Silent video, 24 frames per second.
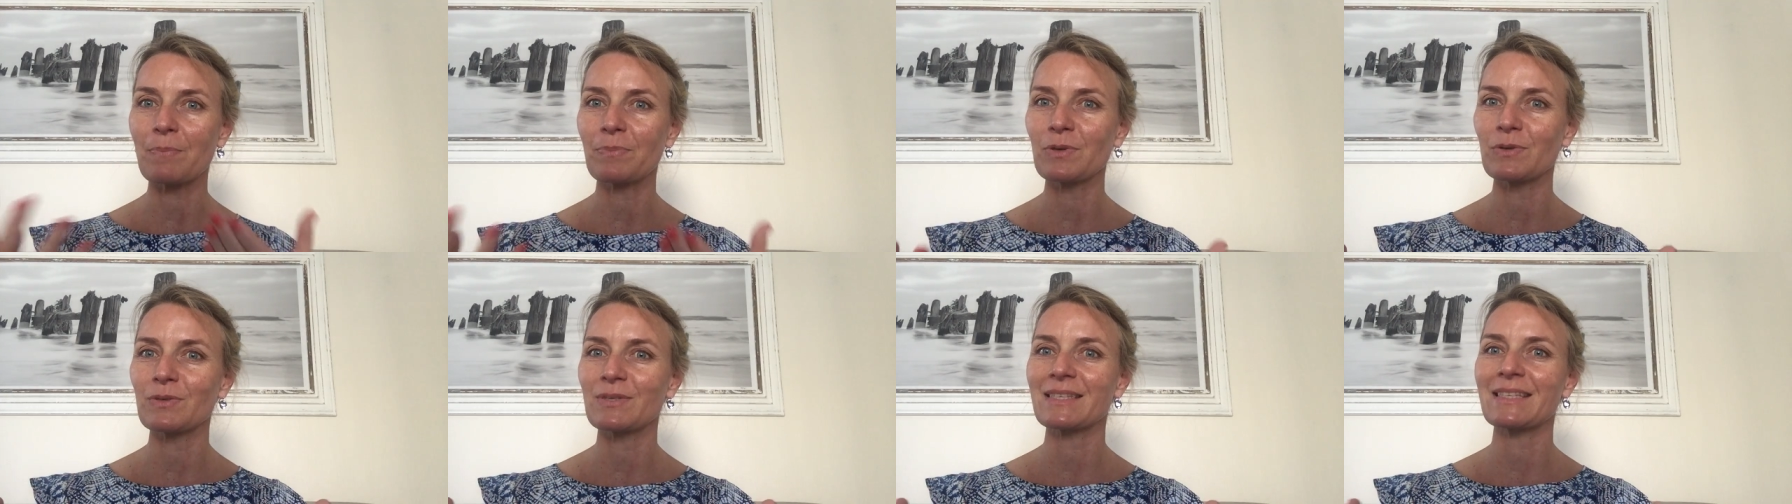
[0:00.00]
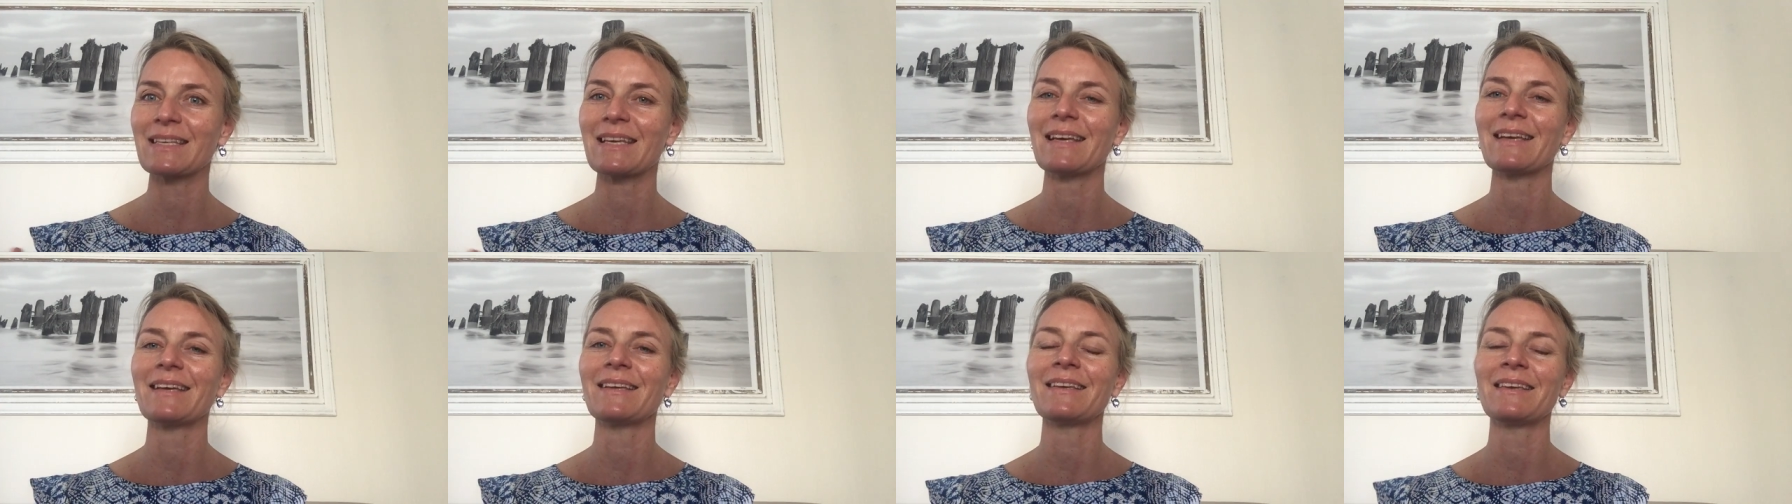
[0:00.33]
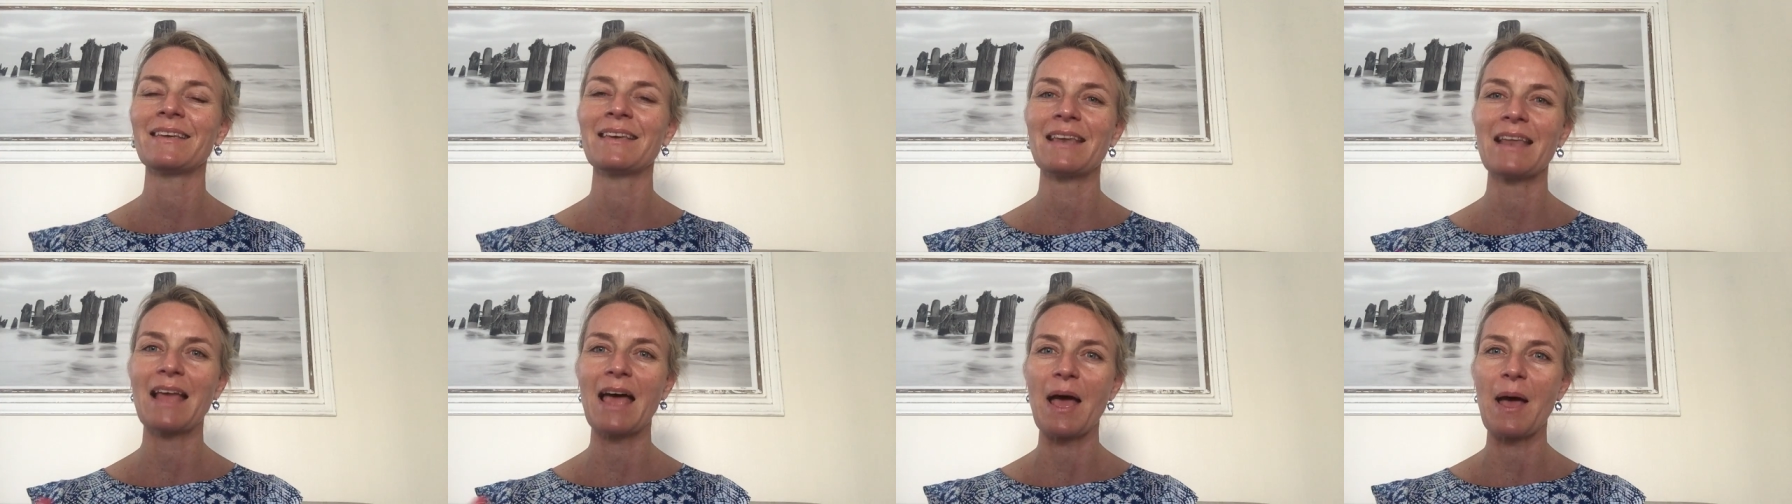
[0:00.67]
up your
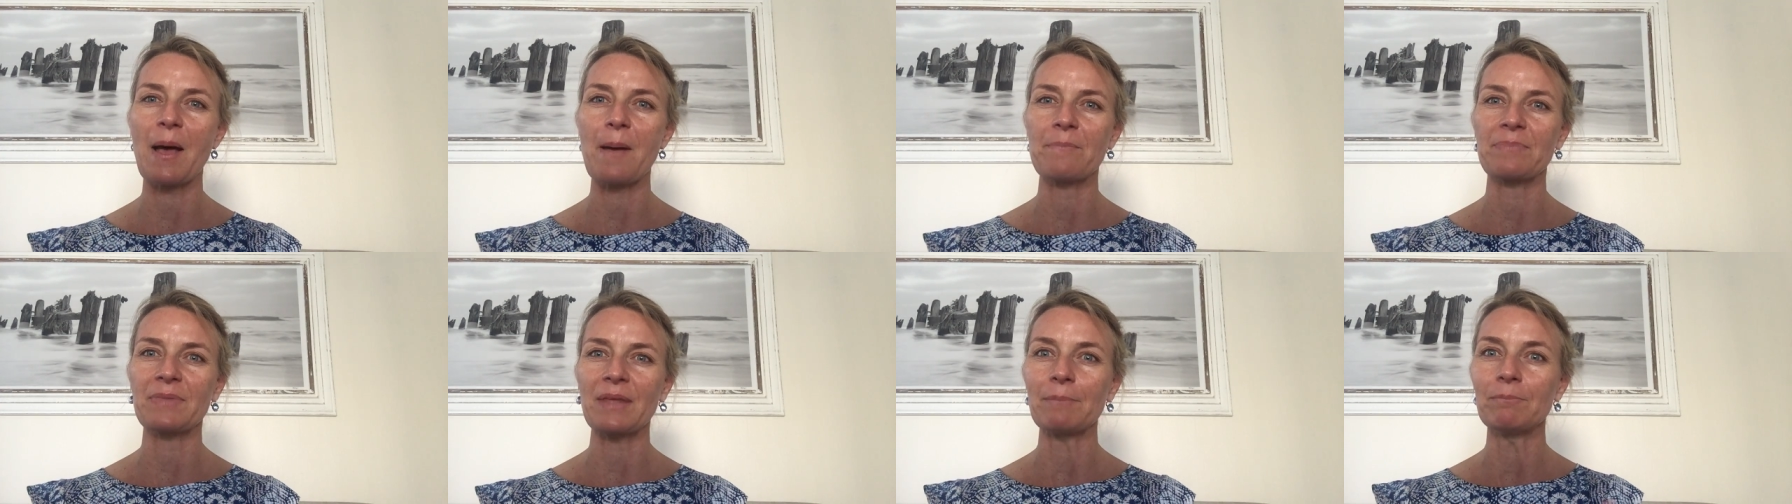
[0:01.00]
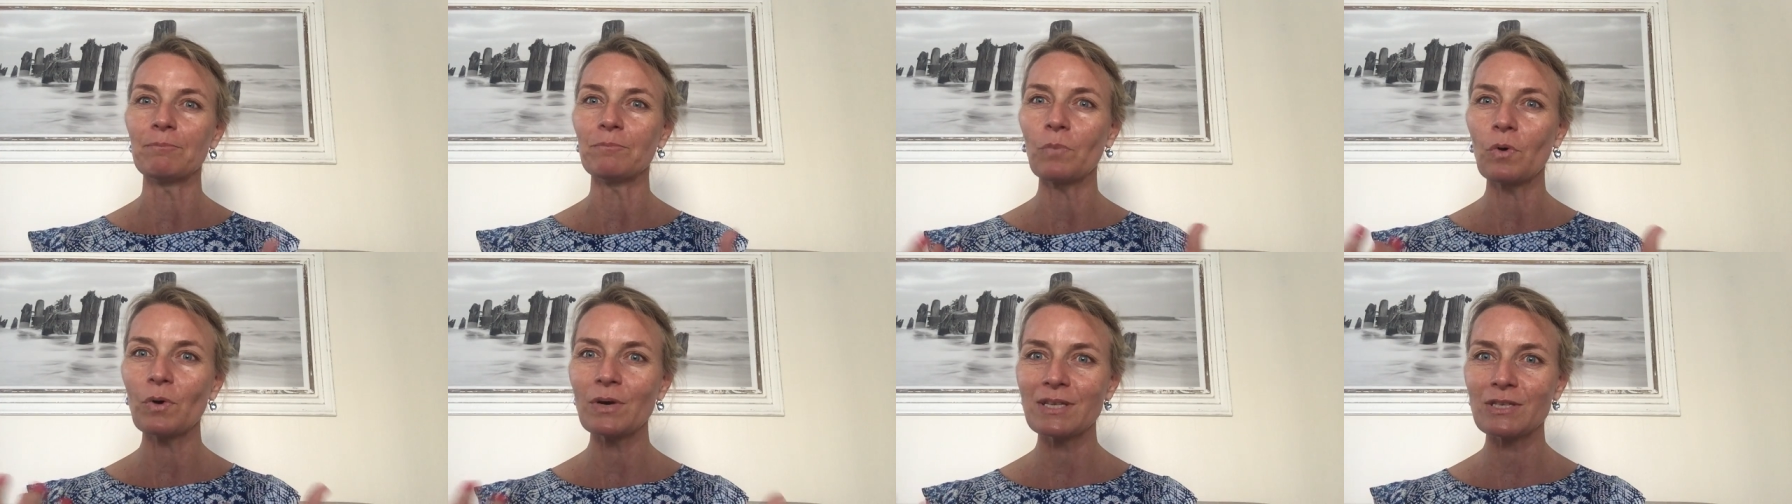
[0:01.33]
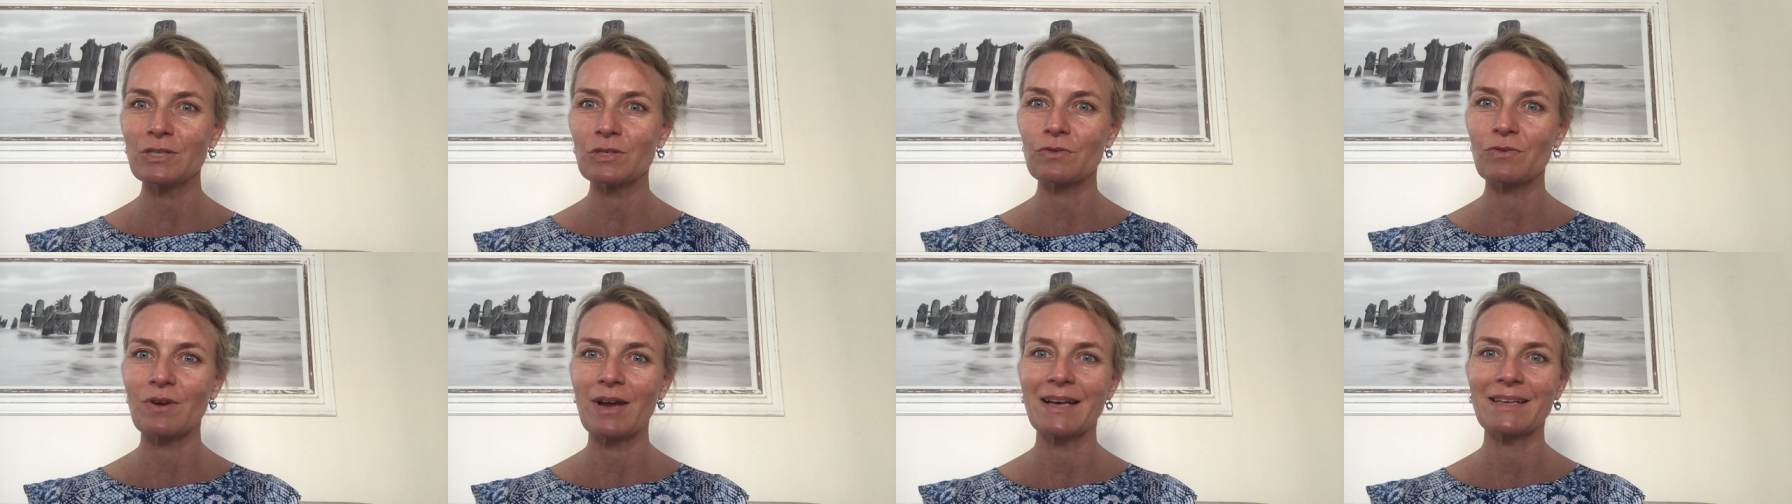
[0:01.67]
skin um, and
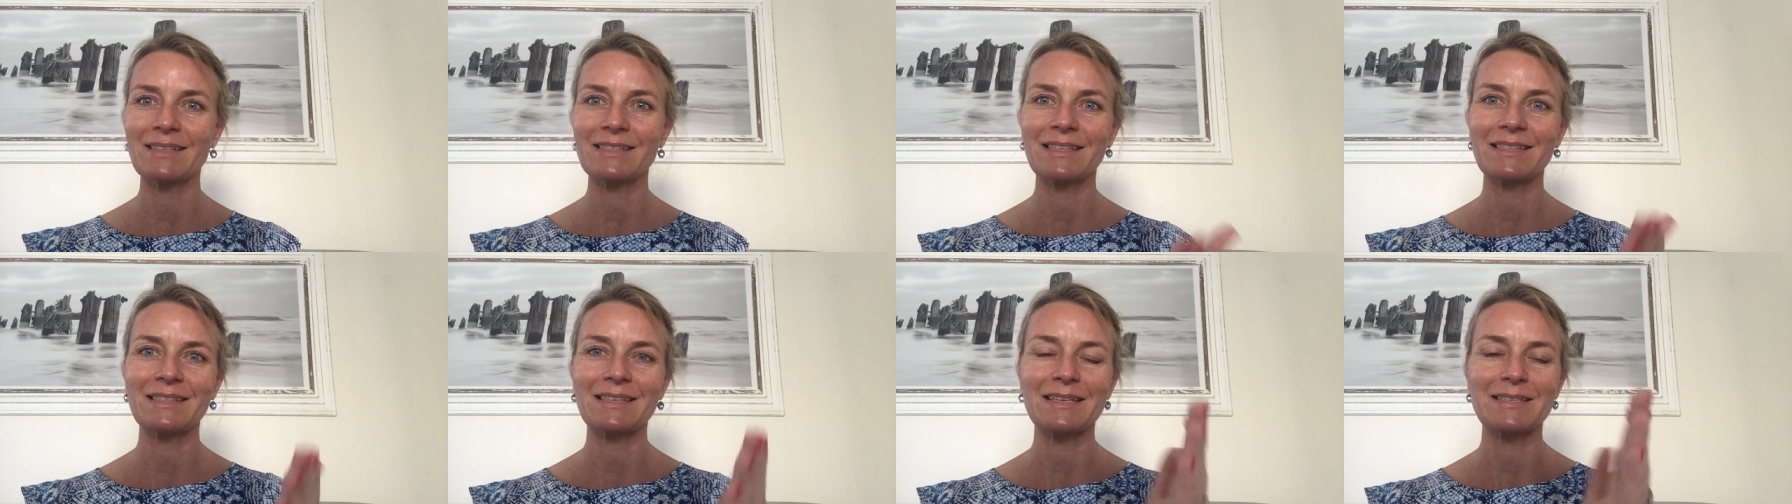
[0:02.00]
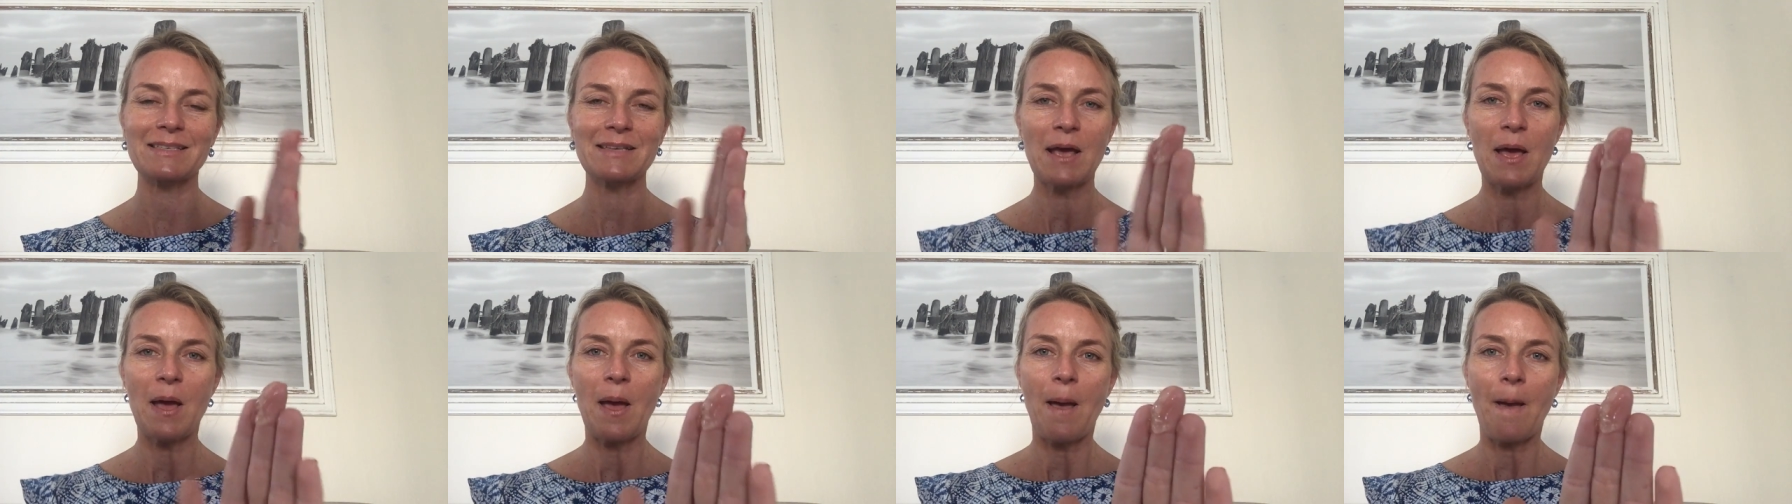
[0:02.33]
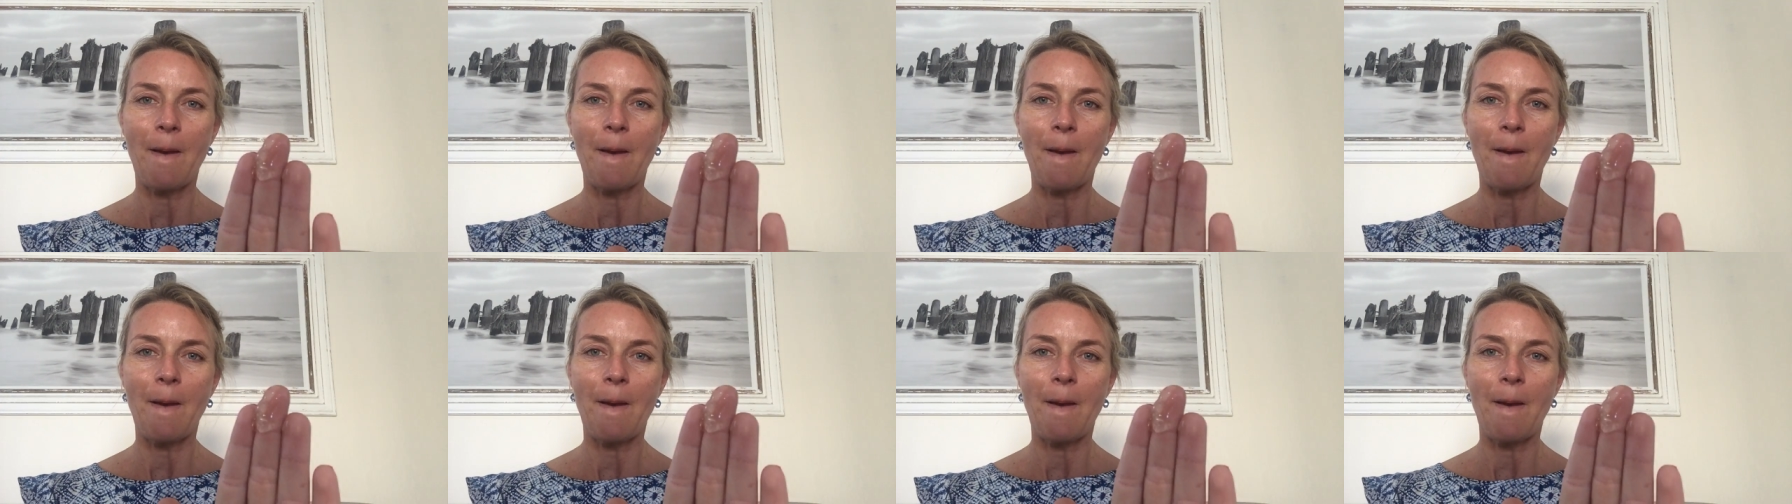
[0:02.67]
moisturizes it